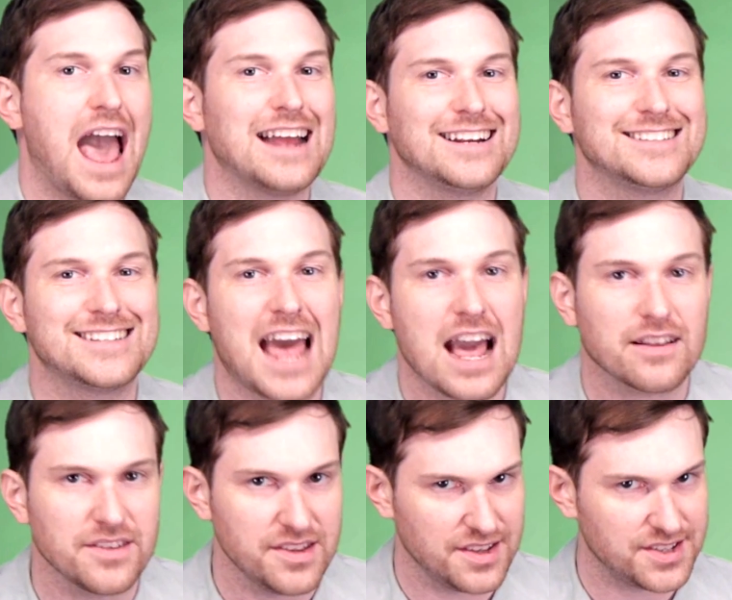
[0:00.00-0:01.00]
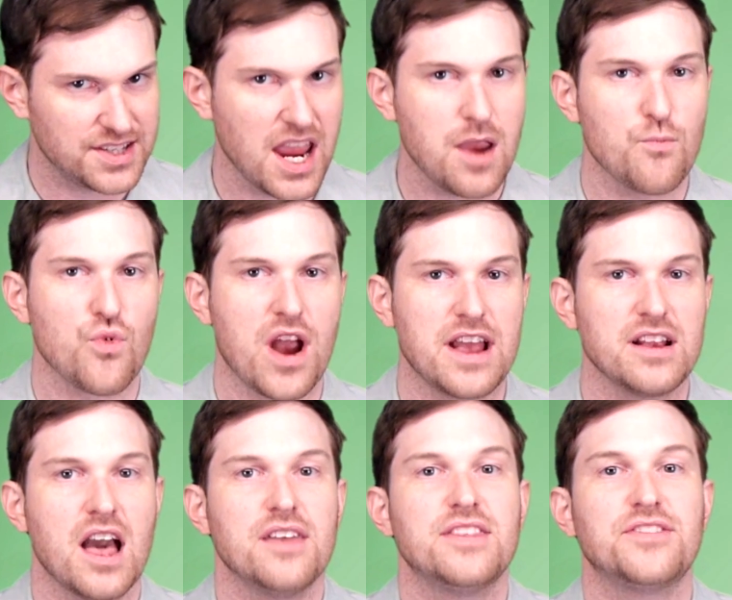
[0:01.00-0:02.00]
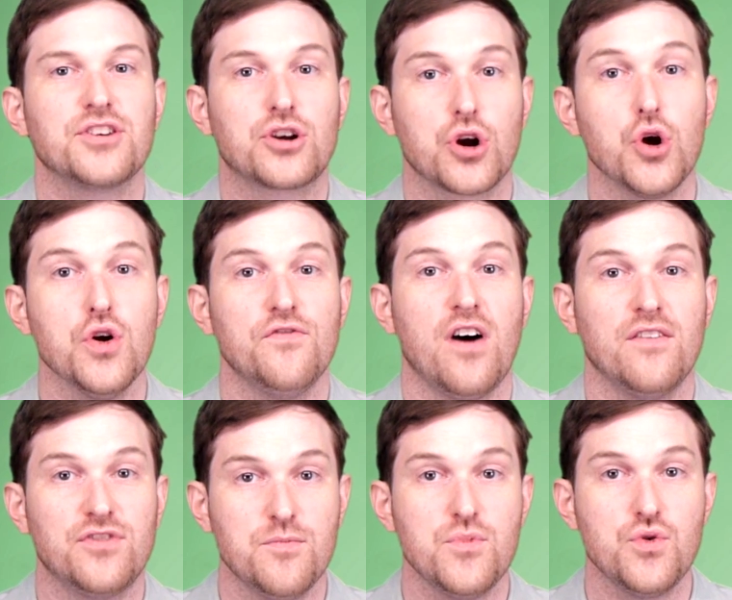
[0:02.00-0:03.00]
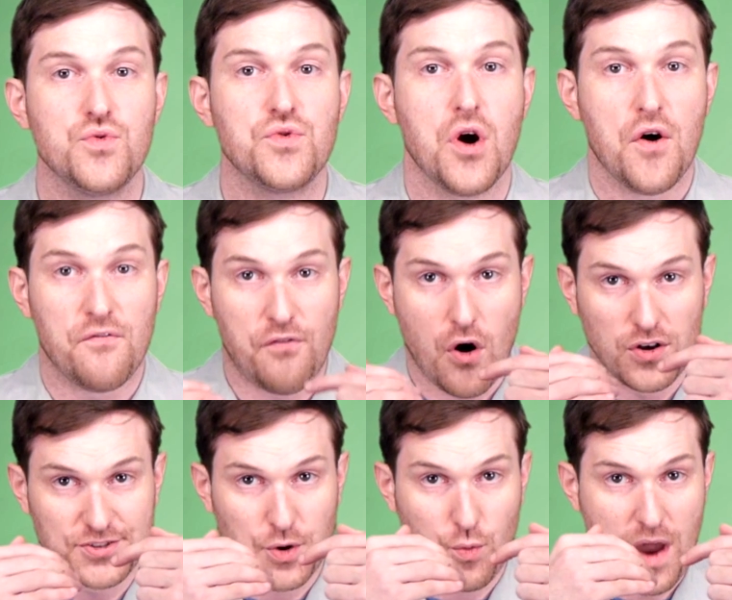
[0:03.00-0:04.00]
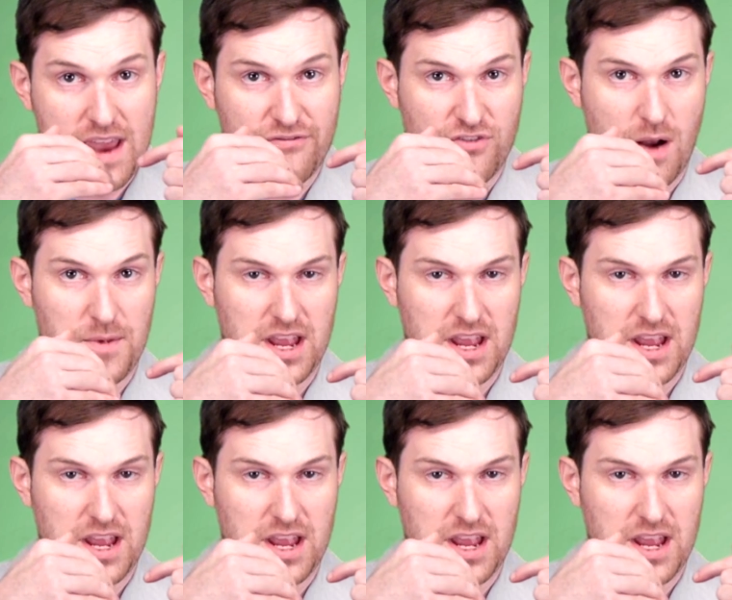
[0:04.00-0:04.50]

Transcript: at exactly the same rate that the curve of the moon falls away from